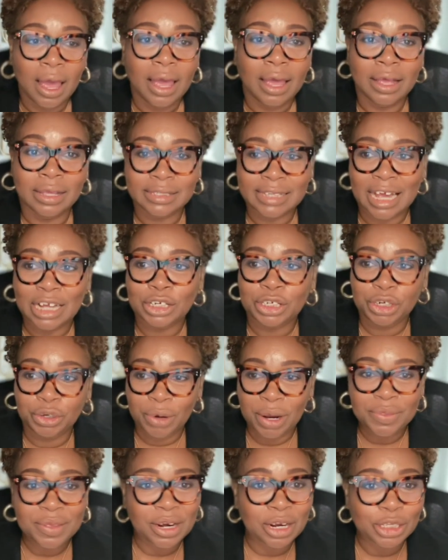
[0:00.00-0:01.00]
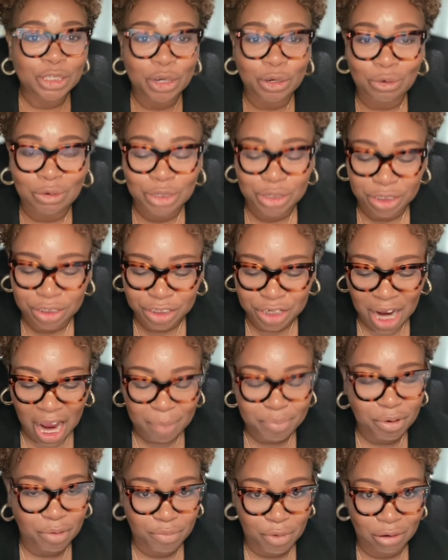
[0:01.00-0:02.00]
Is that during the internal
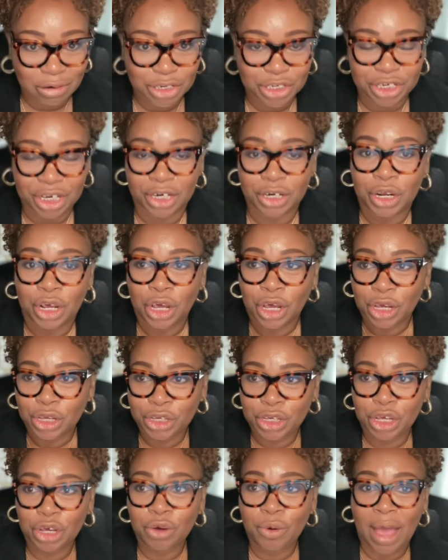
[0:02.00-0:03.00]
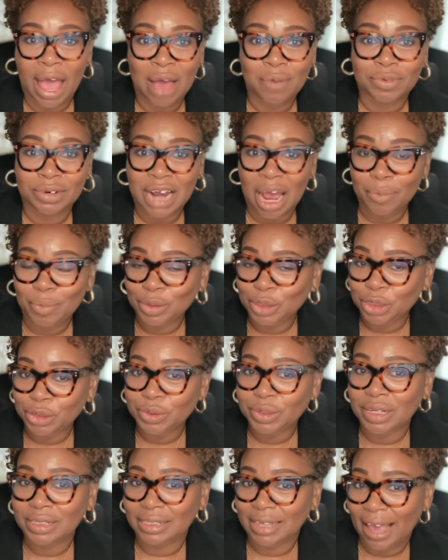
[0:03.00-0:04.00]
job promotion, you have an
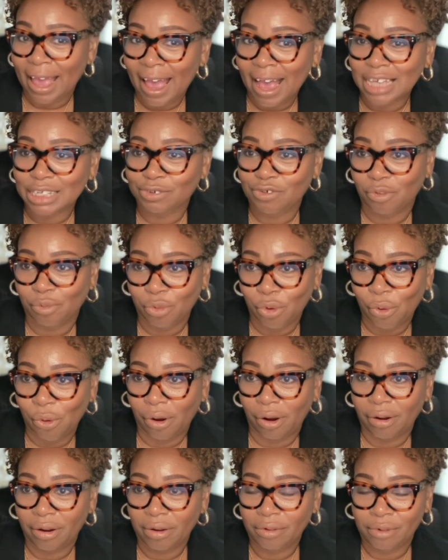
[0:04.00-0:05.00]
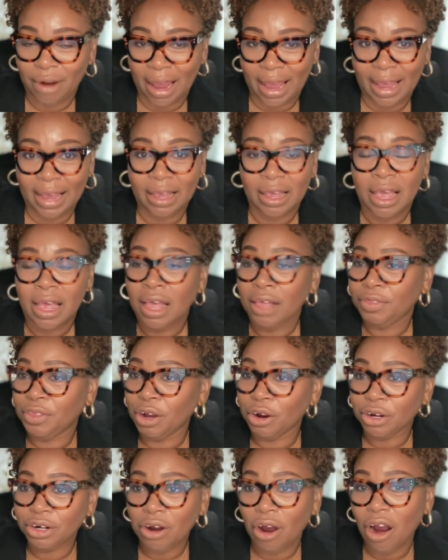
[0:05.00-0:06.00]
opportunity to ask for more, right? They're
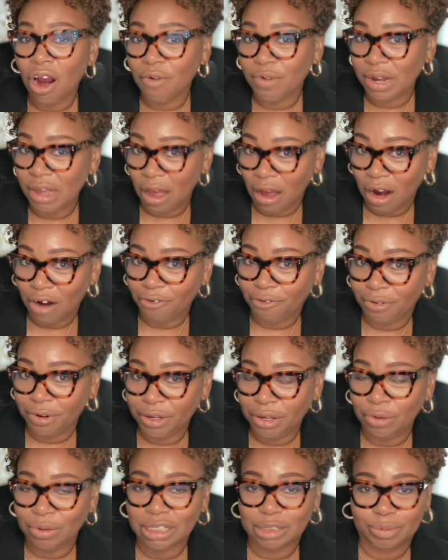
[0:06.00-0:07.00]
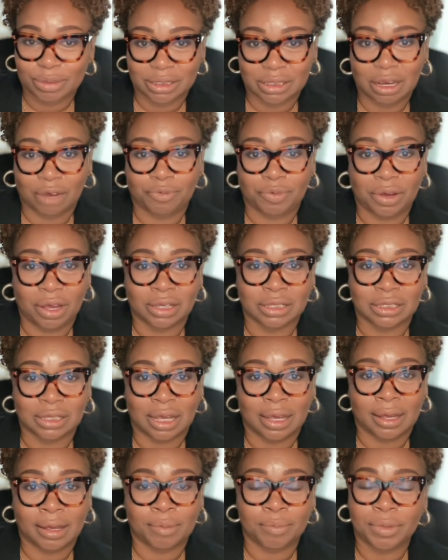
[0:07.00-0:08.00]
going to already offer you a specific
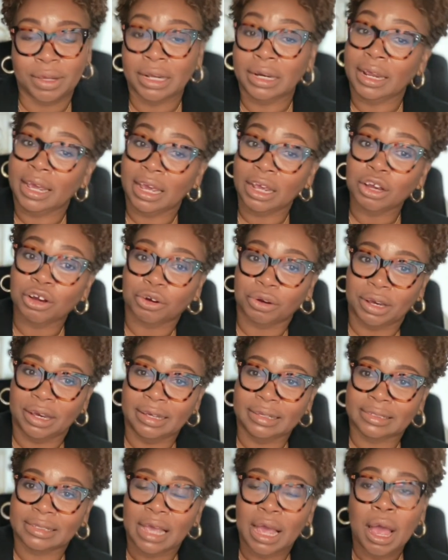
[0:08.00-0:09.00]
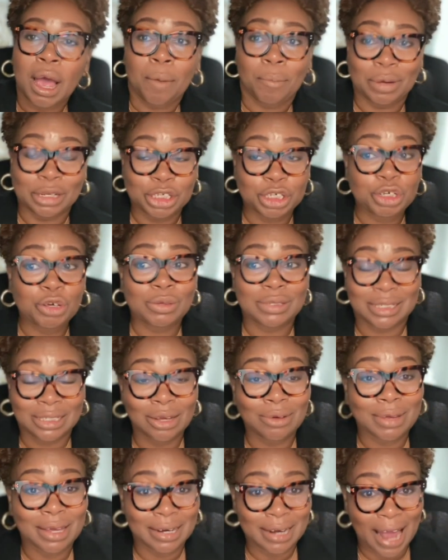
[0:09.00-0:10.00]
an increase, but you
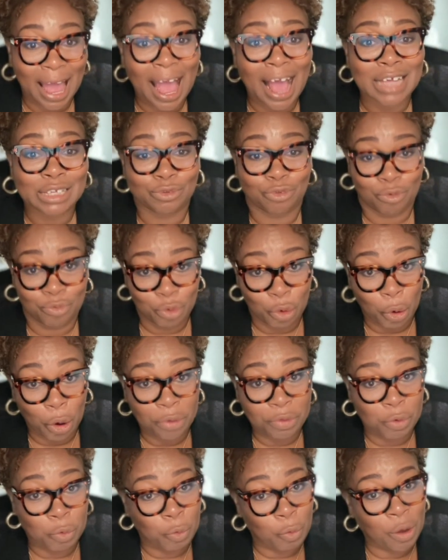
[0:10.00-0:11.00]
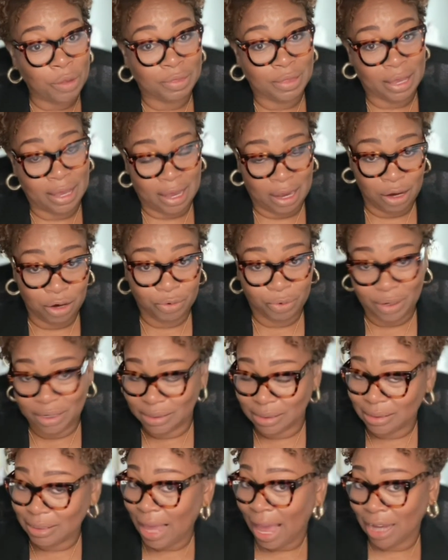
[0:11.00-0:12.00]
still can ask for more than what the
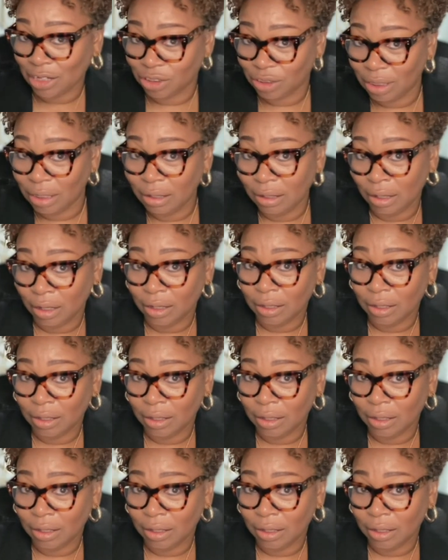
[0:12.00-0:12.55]
increase is actually